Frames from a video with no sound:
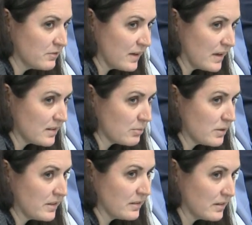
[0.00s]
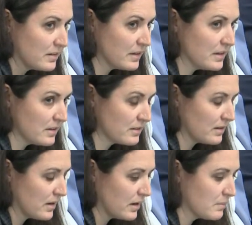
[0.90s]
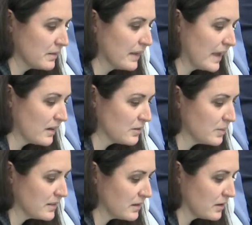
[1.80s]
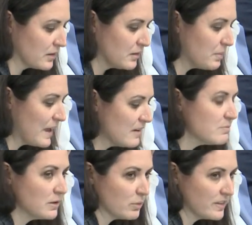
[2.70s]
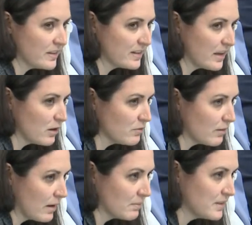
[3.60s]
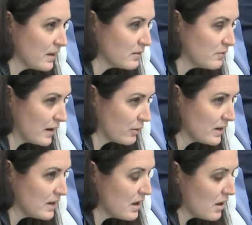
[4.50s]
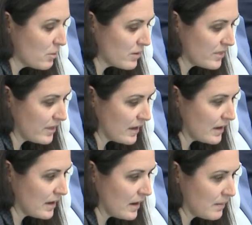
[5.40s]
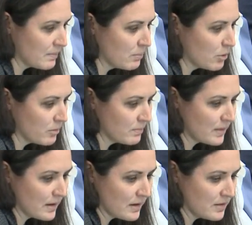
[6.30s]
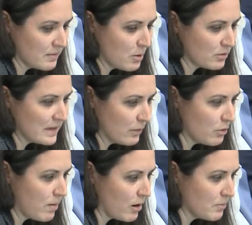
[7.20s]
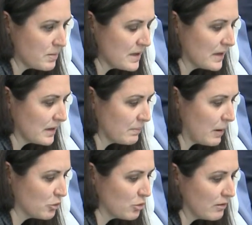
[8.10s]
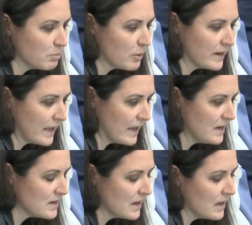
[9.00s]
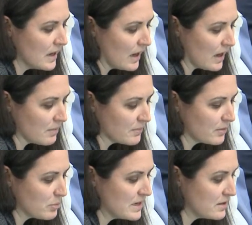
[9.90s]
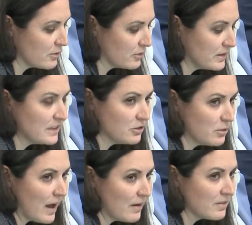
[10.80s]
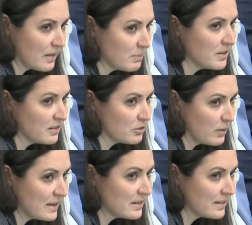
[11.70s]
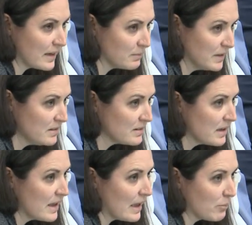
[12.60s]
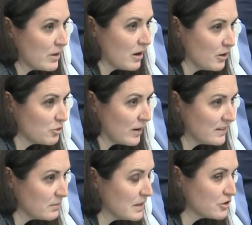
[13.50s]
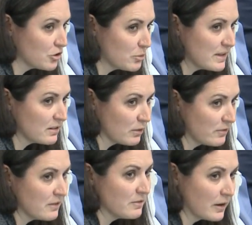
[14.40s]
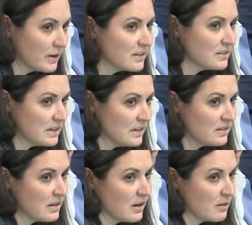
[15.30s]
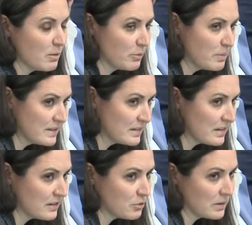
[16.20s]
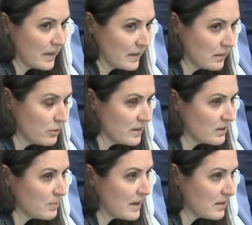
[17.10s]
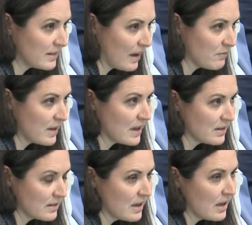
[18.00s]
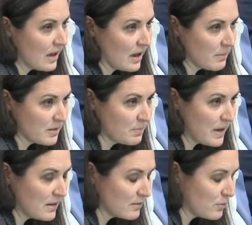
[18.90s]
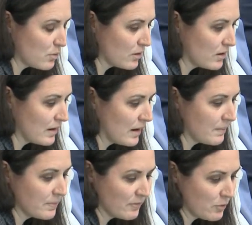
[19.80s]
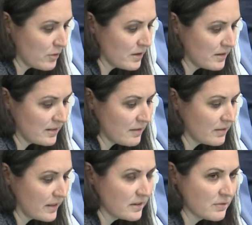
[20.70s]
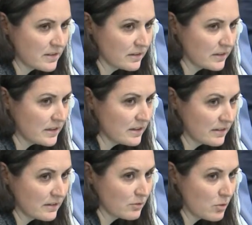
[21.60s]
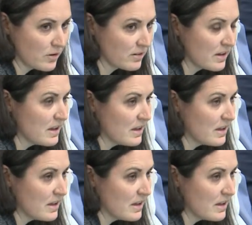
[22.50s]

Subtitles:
face within the city's land. But the pavement width itself does vary, with the most narrow part being about 12.8. We certainly do have some constrained segments, and we are trying to make sure we serve the various needs of both businesses who would like loading space, cafes, space for the safe cycling facilities, and of course,